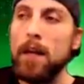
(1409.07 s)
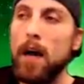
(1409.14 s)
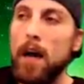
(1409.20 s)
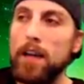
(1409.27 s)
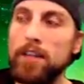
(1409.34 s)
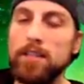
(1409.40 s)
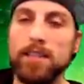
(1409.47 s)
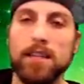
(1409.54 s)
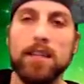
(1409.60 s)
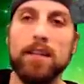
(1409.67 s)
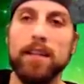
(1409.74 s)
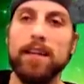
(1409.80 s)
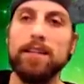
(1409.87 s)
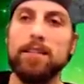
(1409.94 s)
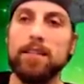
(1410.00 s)
I used to
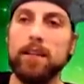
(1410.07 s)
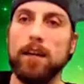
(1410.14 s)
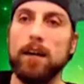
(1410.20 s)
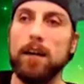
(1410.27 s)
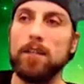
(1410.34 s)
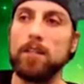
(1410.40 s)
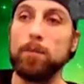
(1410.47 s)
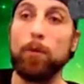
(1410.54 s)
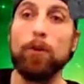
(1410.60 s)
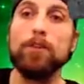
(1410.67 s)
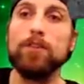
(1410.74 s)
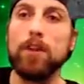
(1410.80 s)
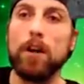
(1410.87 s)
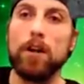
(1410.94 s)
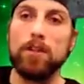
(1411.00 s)
collect uh,
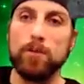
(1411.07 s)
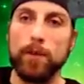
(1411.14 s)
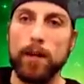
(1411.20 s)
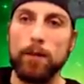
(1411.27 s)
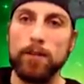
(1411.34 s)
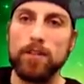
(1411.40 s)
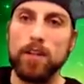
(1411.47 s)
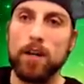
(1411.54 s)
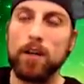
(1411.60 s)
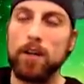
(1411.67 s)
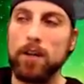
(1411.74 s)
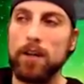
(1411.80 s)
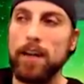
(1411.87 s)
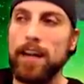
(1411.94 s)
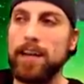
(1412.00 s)
sports cards when I was
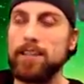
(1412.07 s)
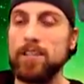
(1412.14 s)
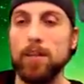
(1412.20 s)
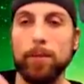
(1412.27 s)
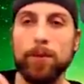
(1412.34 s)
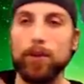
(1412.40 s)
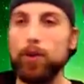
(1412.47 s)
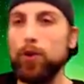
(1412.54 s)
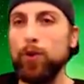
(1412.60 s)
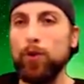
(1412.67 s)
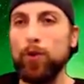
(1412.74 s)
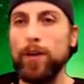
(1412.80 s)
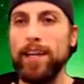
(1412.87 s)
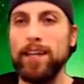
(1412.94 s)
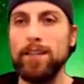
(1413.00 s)
younger, and some of the
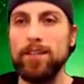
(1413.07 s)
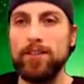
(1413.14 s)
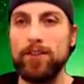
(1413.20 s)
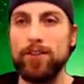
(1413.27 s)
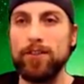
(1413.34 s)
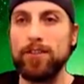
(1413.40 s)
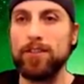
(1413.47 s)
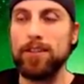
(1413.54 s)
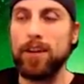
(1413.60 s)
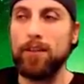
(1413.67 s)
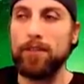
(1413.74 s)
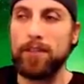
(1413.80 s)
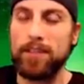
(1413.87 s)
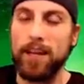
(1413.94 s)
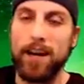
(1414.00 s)
cool inserts
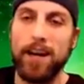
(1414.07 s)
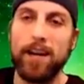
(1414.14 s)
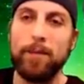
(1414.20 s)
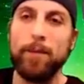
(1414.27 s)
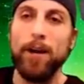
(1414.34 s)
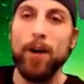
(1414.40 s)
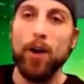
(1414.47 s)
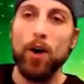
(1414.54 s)
of the time